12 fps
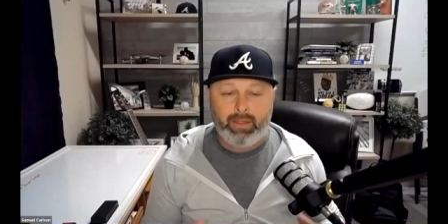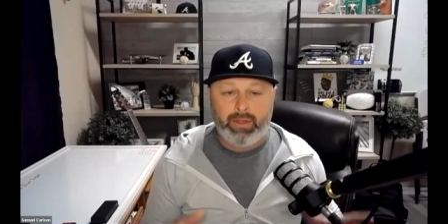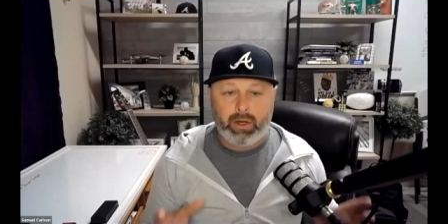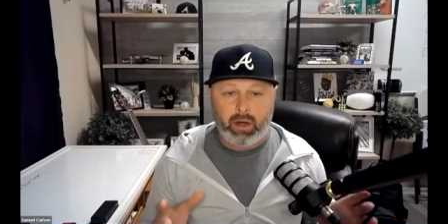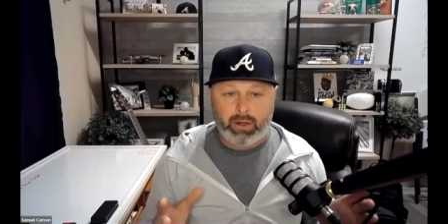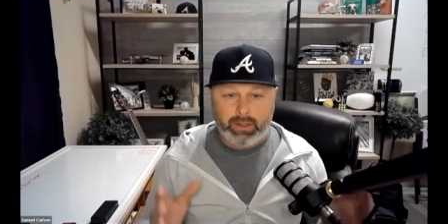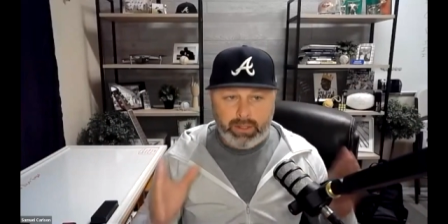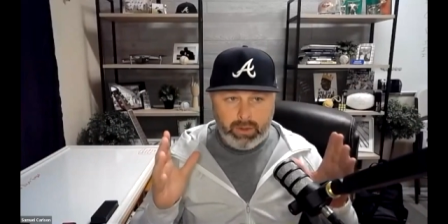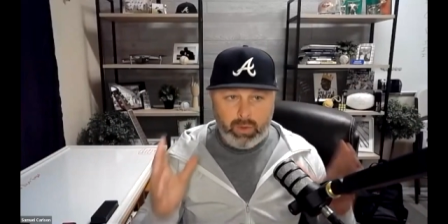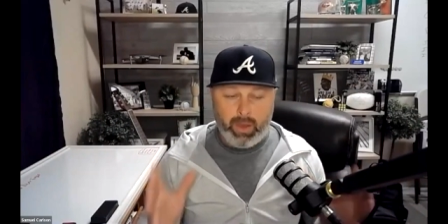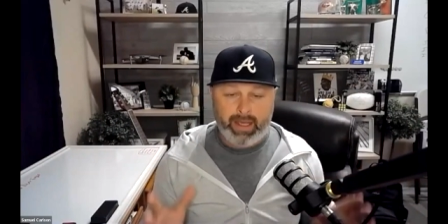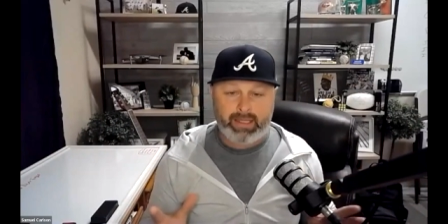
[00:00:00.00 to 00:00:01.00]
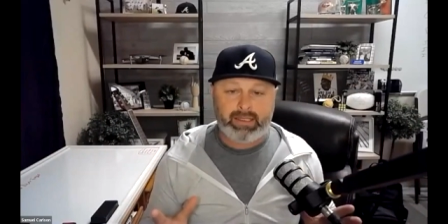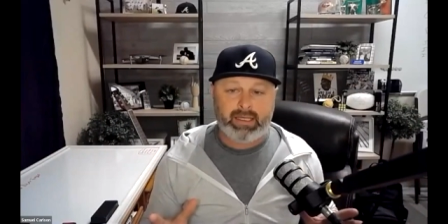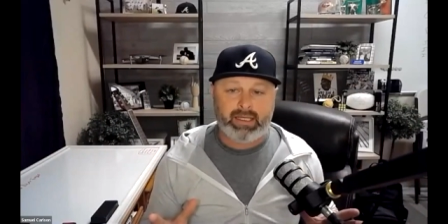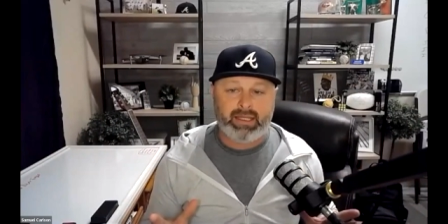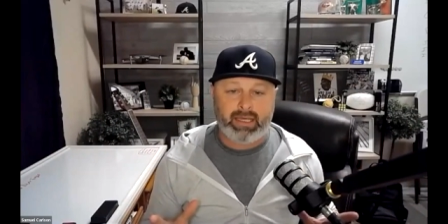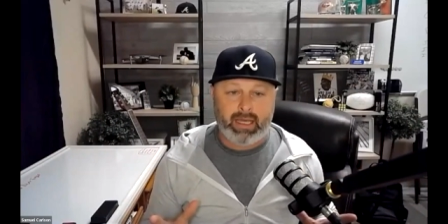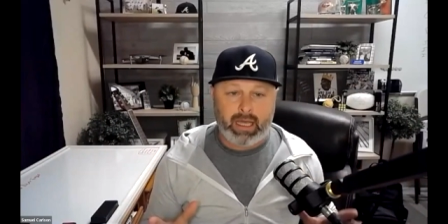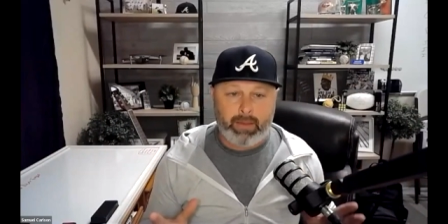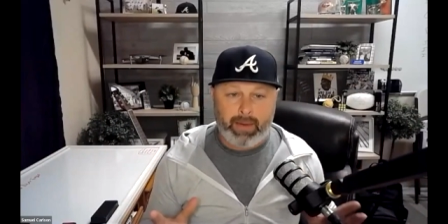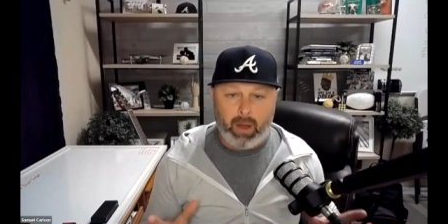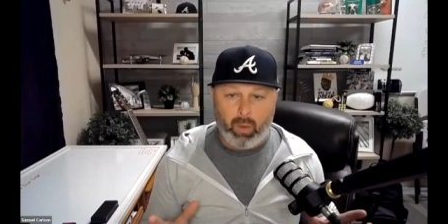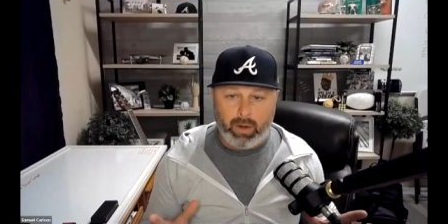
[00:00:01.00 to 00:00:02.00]
there are two ways to think
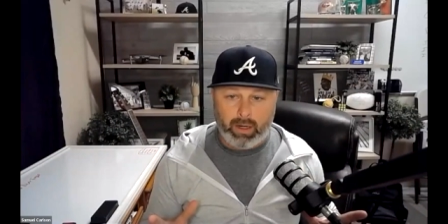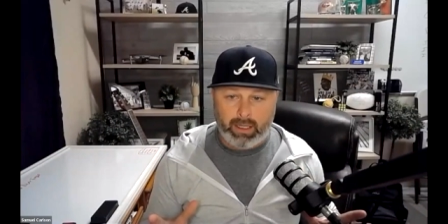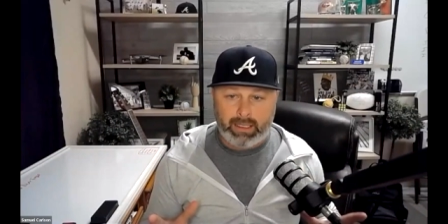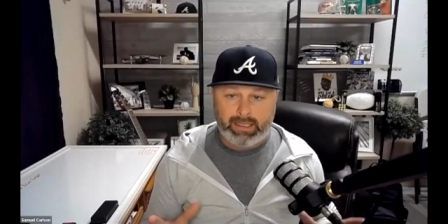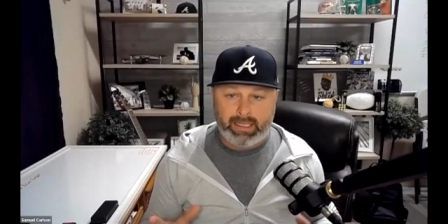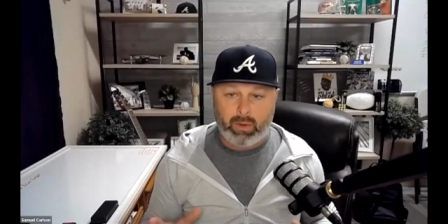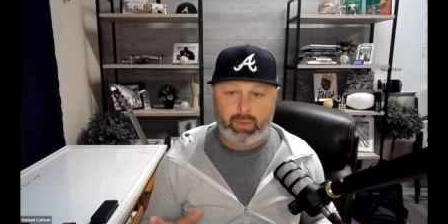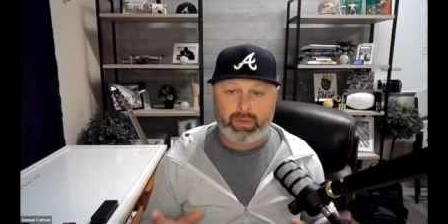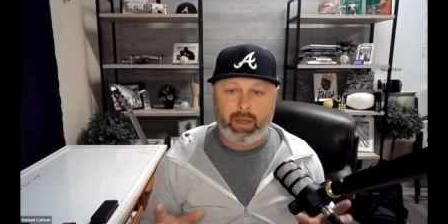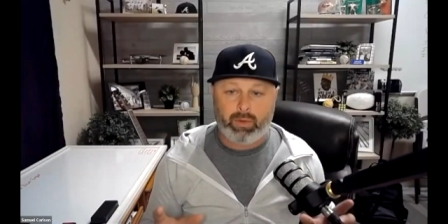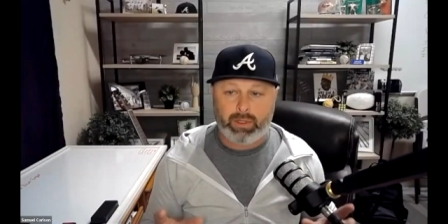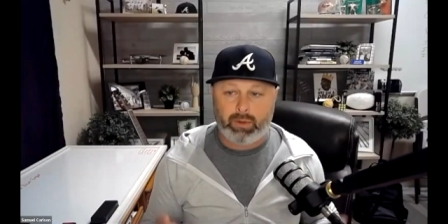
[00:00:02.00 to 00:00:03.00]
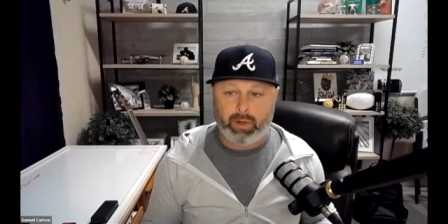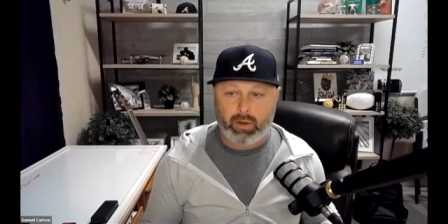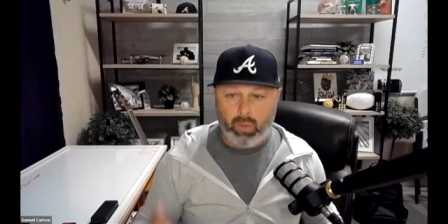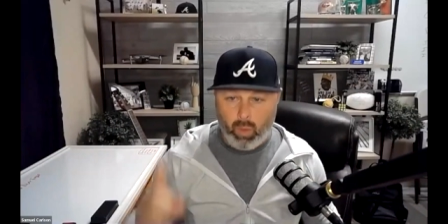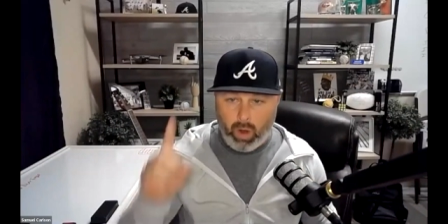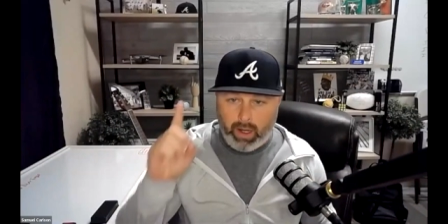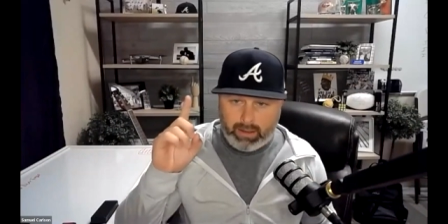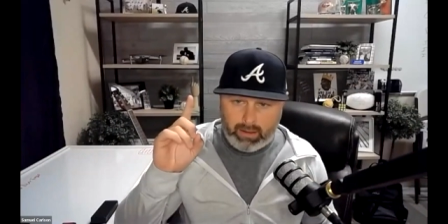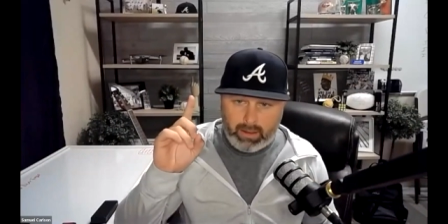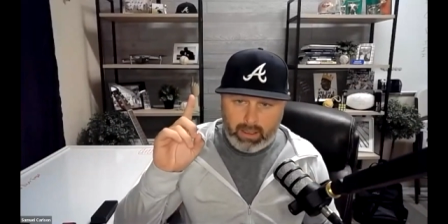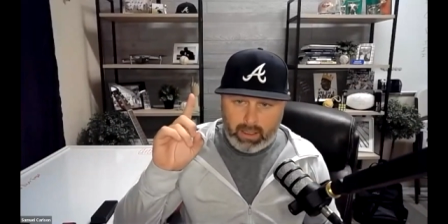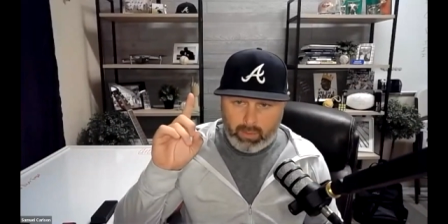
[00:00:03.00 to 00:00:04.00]
about what it is that, that we're doing.
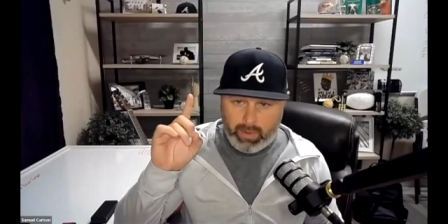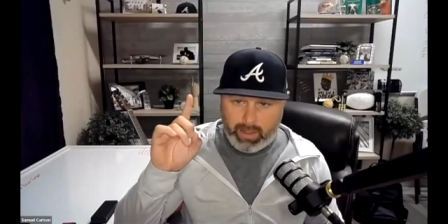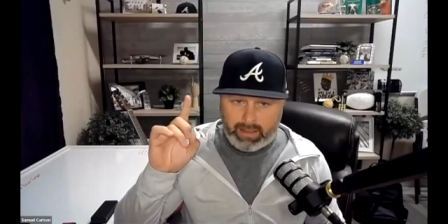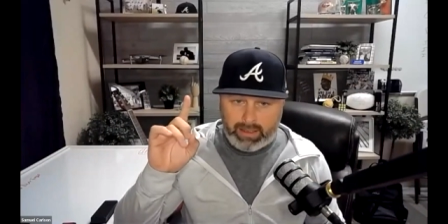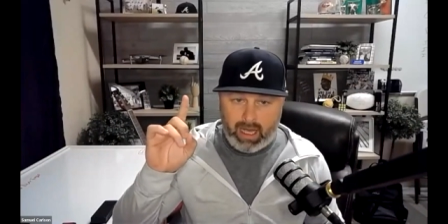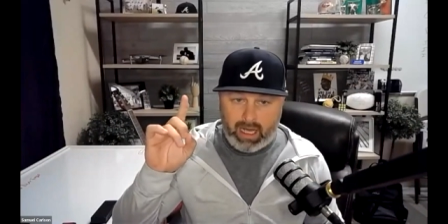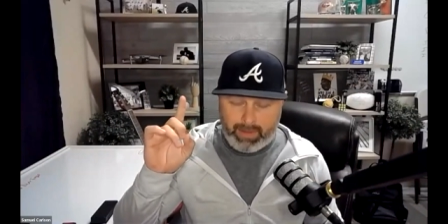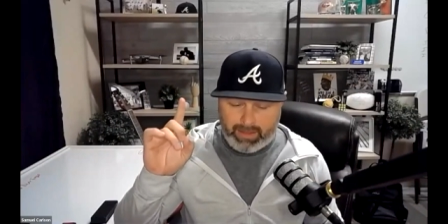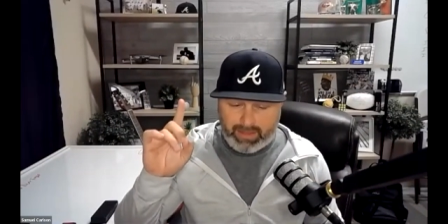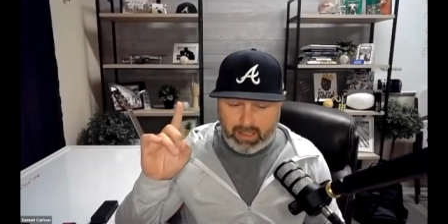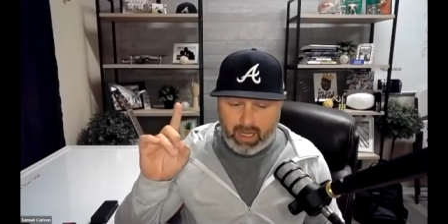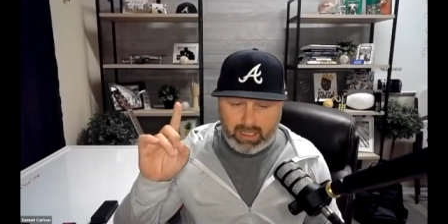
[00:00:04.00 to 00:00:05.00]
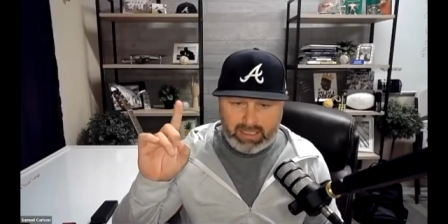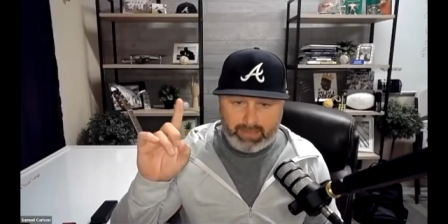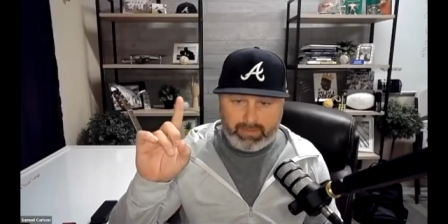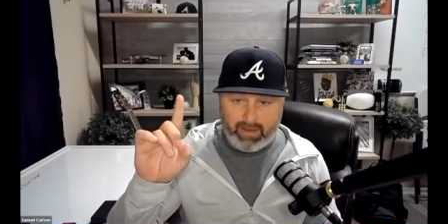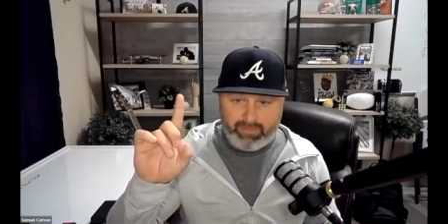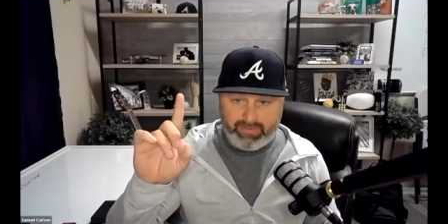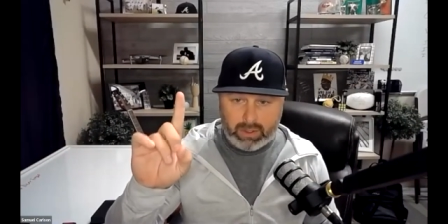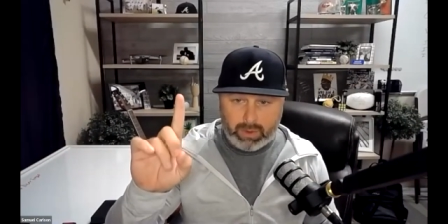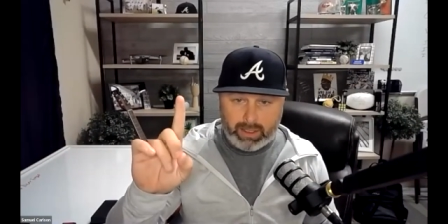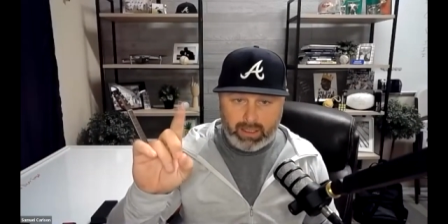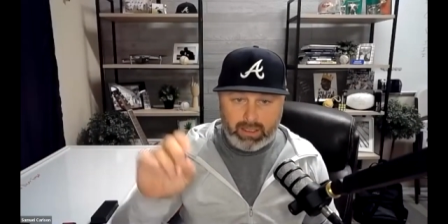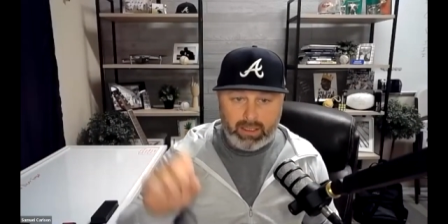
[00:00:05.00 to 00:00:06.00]
One, we can talk about the concept of the
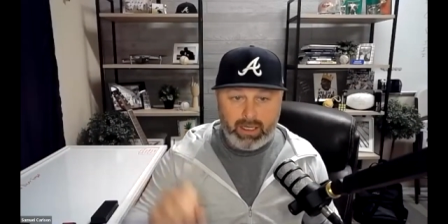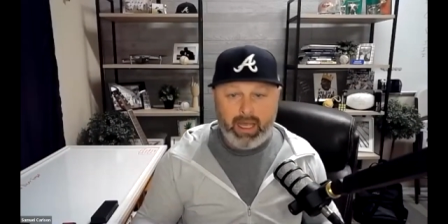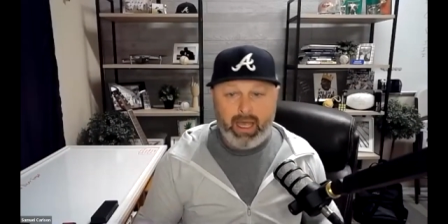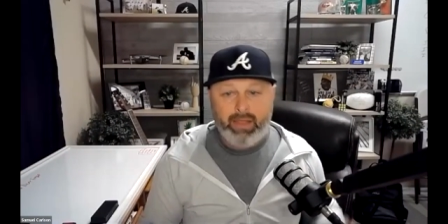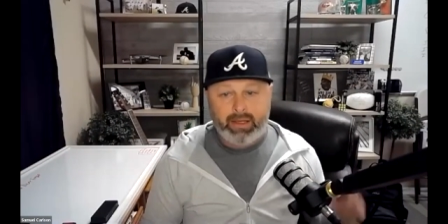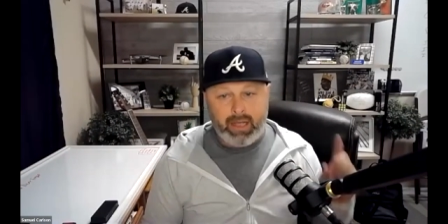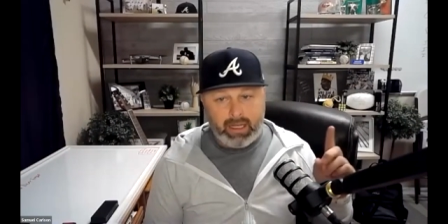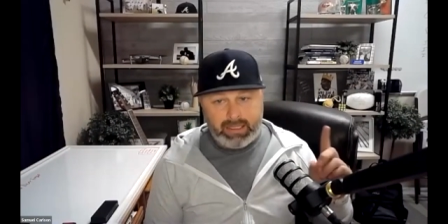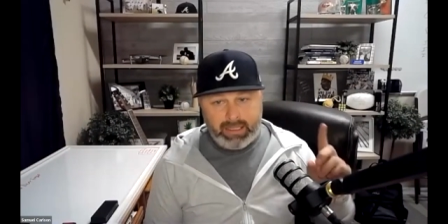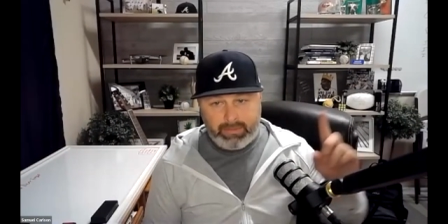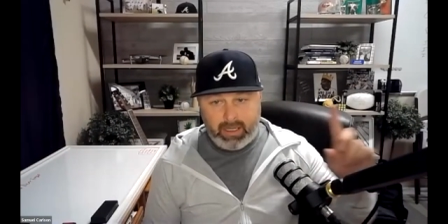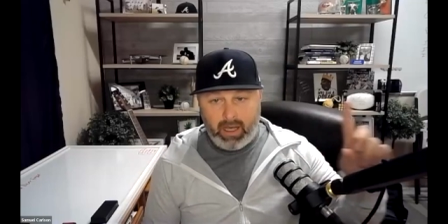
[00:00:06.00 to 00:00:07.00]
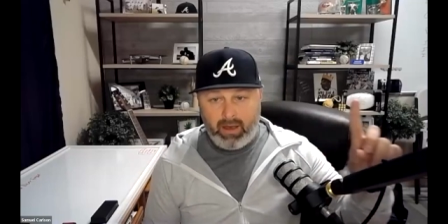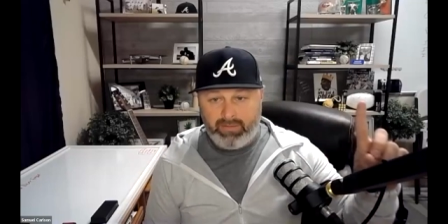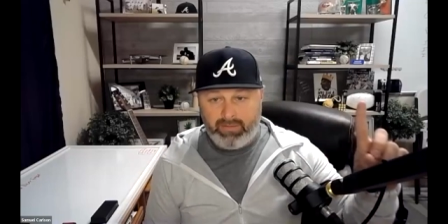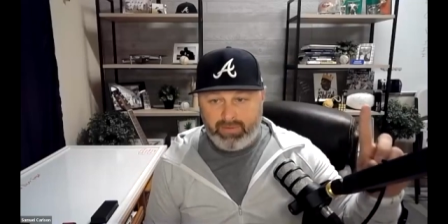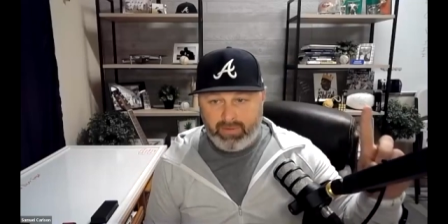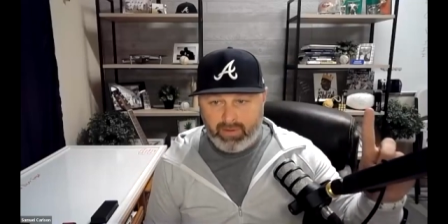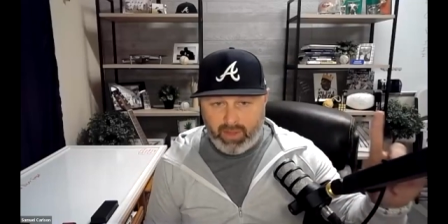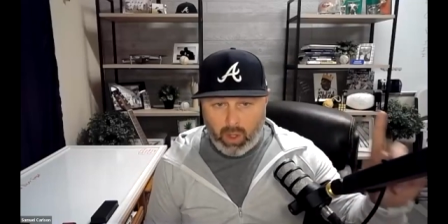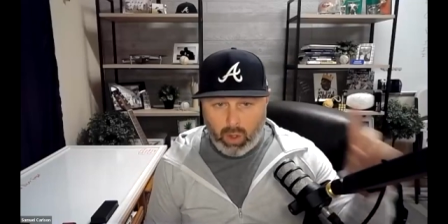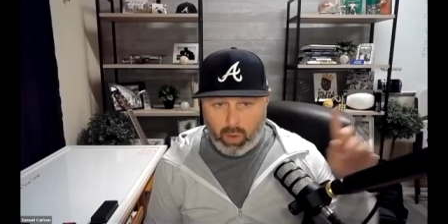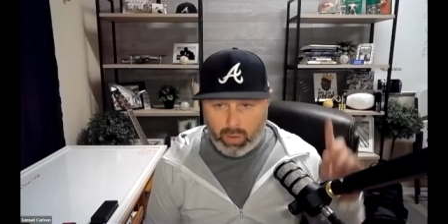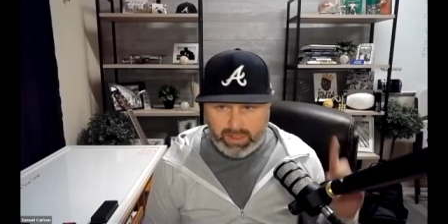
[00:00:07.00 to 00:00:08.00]
drill and the concept of the
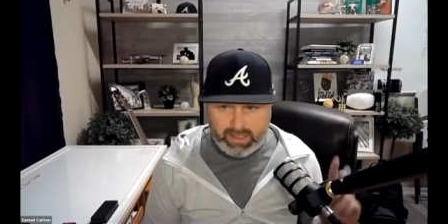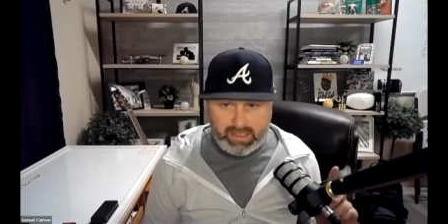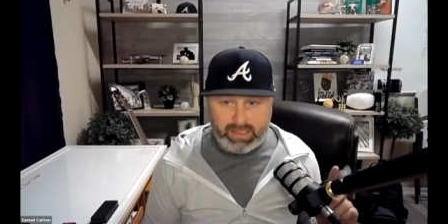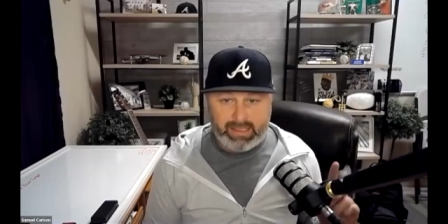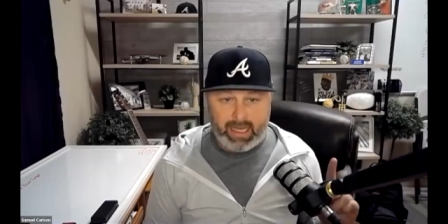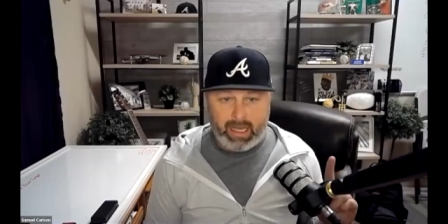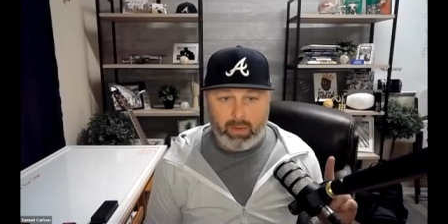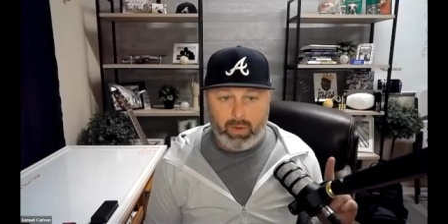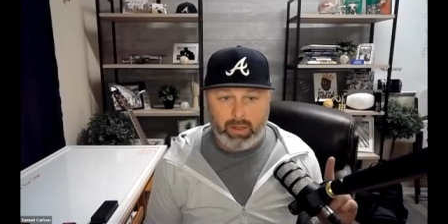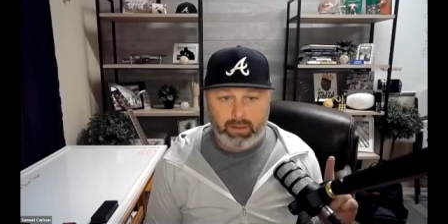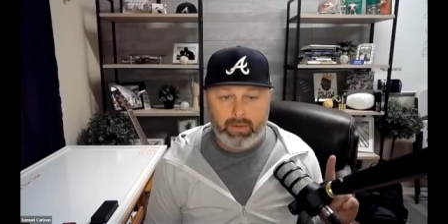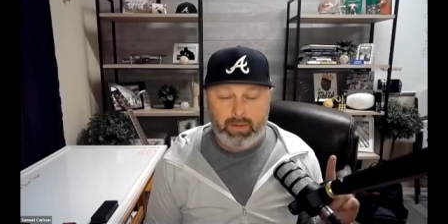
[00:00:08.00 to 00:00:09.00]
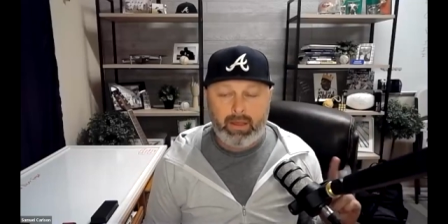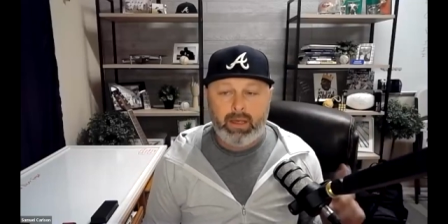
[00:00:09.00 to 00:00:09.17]
hole, which is the second one.